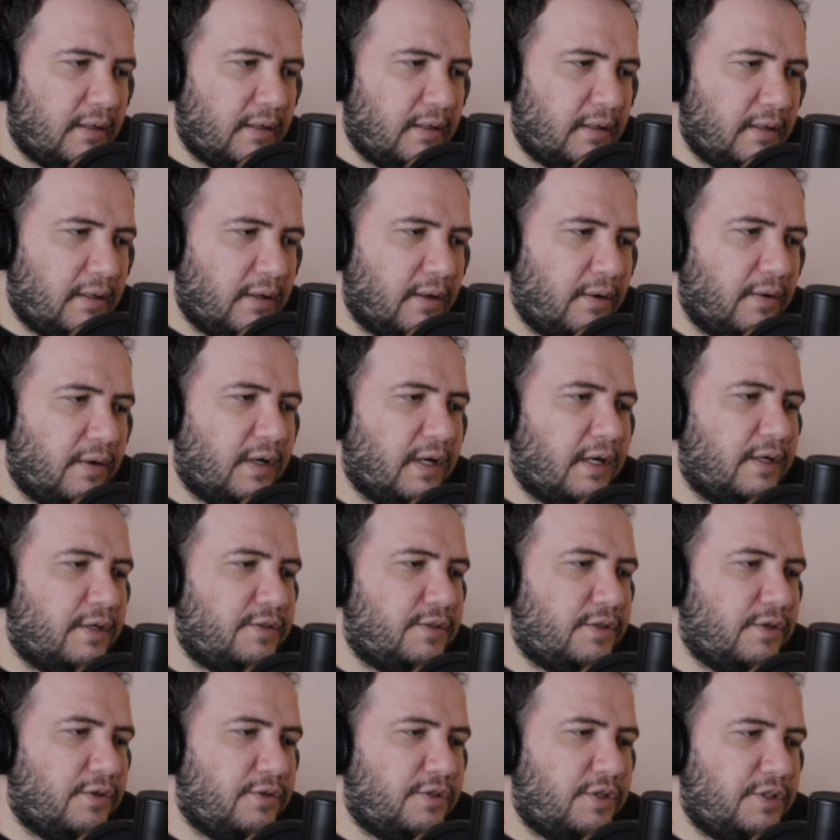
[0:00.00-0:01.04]
Okay,
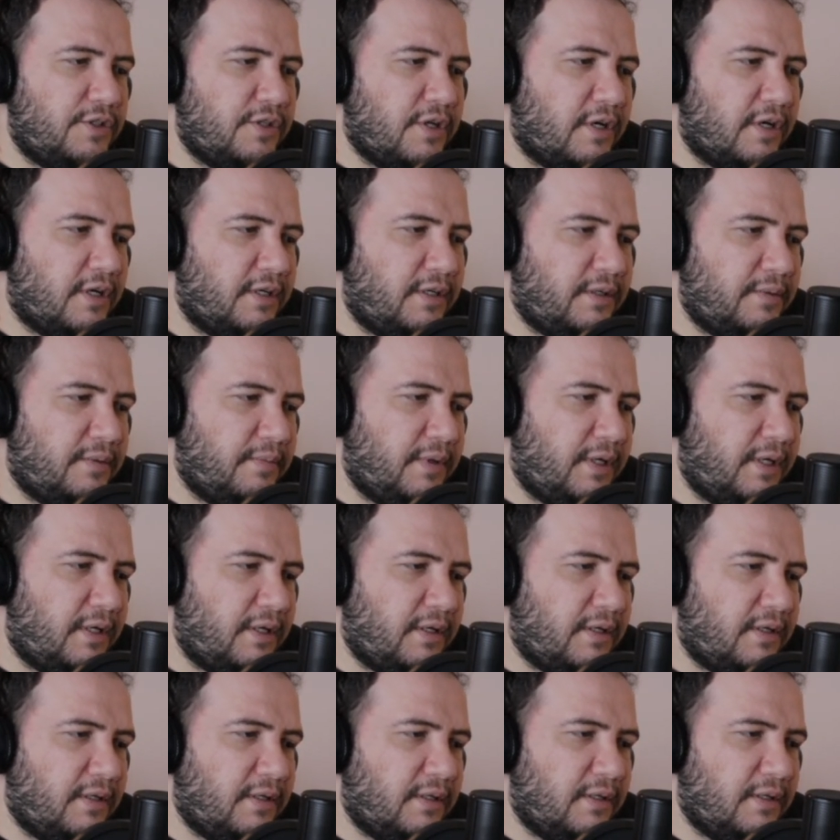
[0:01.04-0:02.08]
so she's not gonna
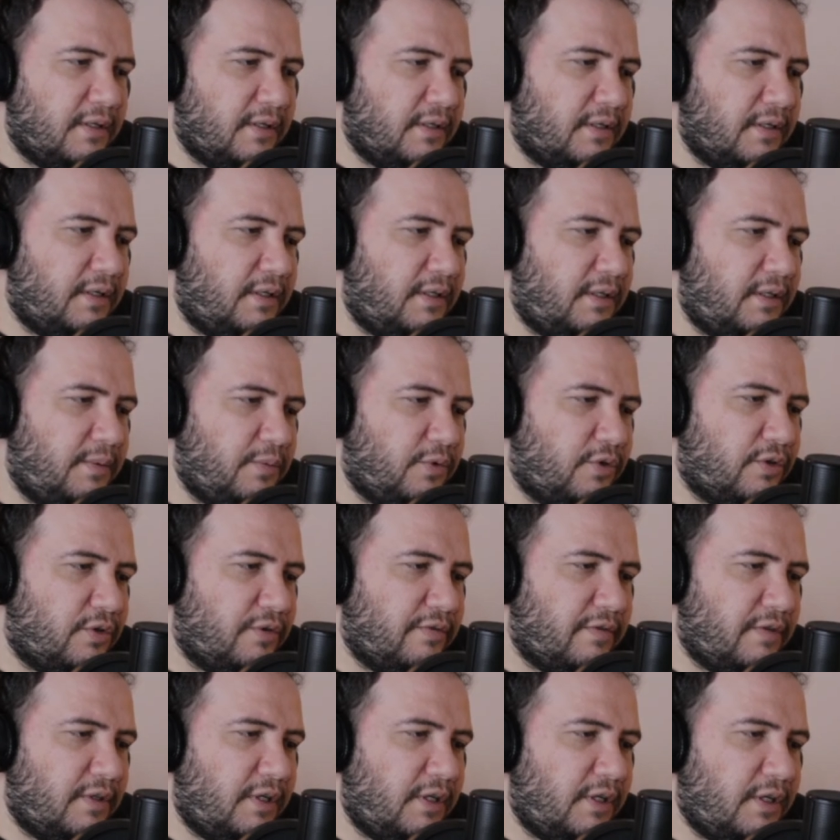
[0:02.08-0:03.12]
make any more
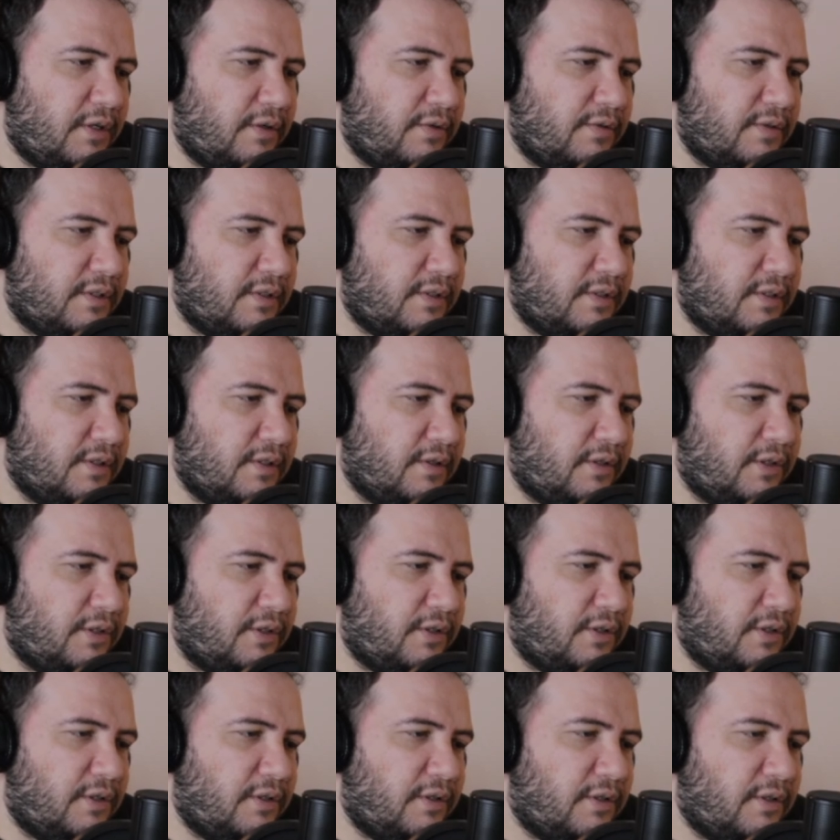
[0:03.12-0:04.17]
videos until
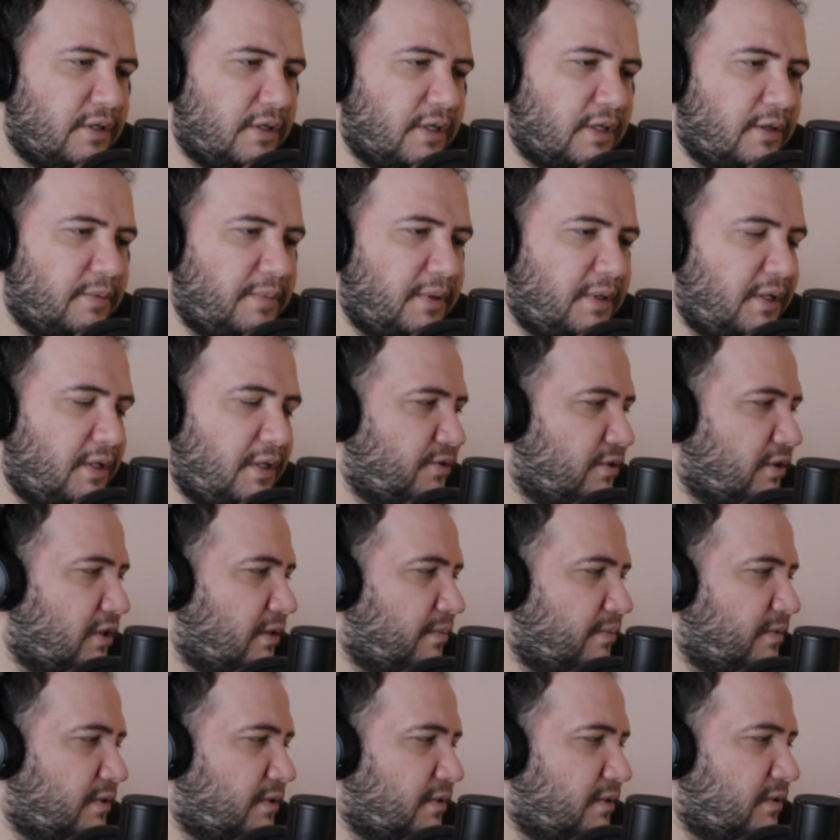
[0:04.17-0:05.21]
her LP
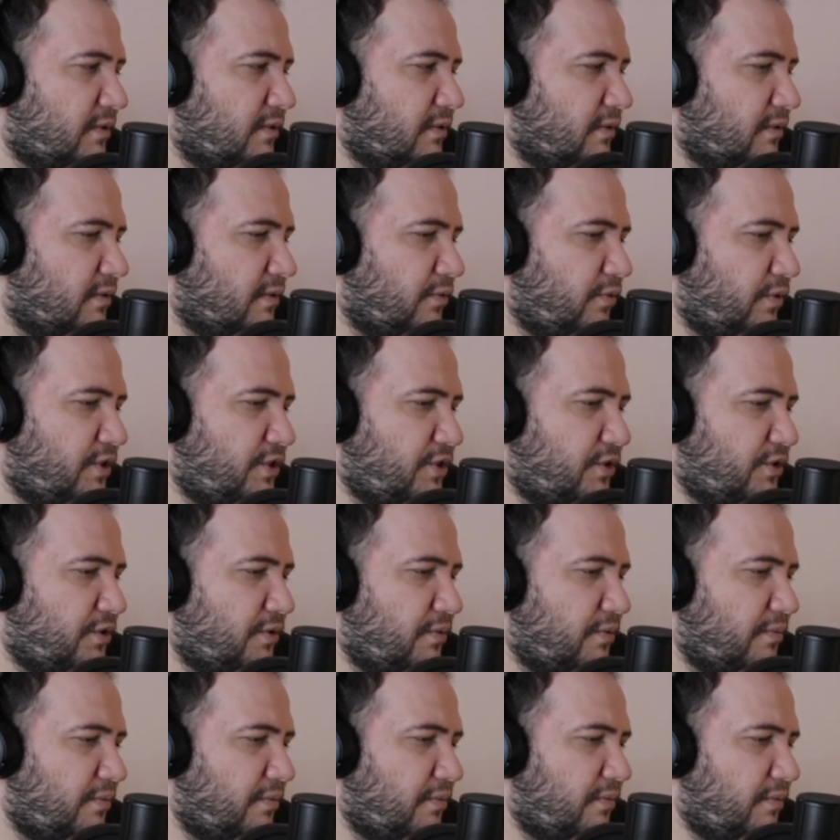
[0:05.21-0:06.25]
drops, which
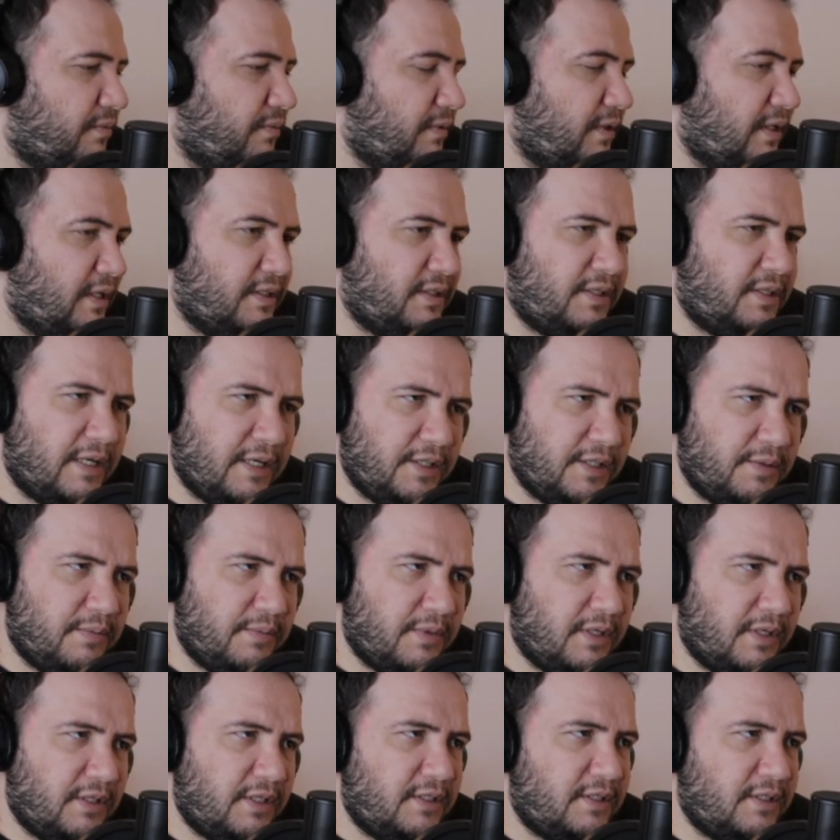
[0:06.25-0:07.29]
is next
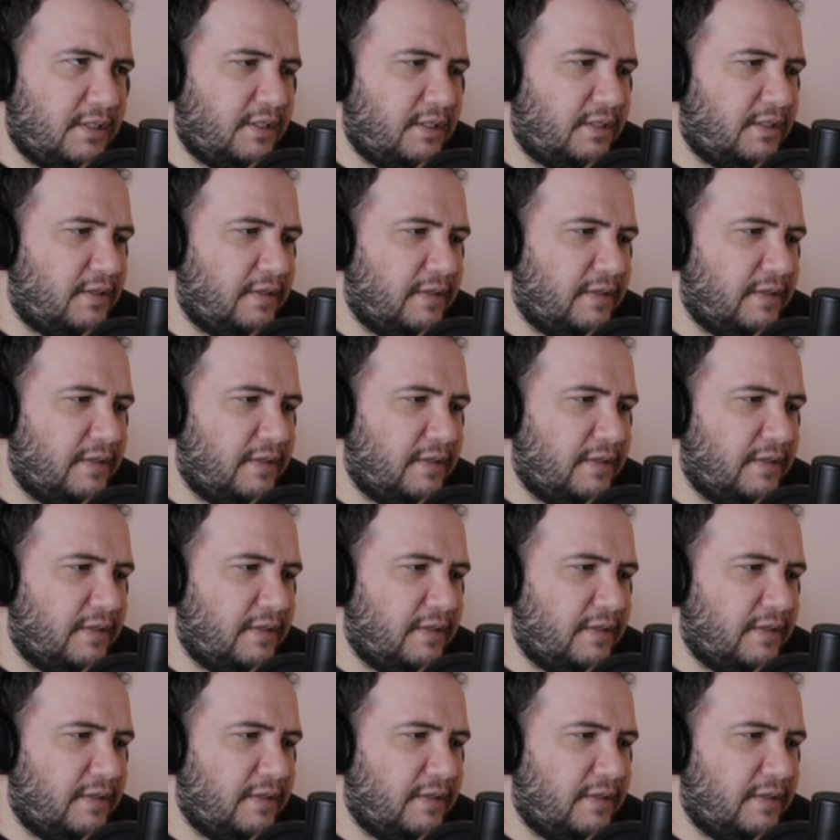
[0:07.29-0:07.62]
month, isn't it?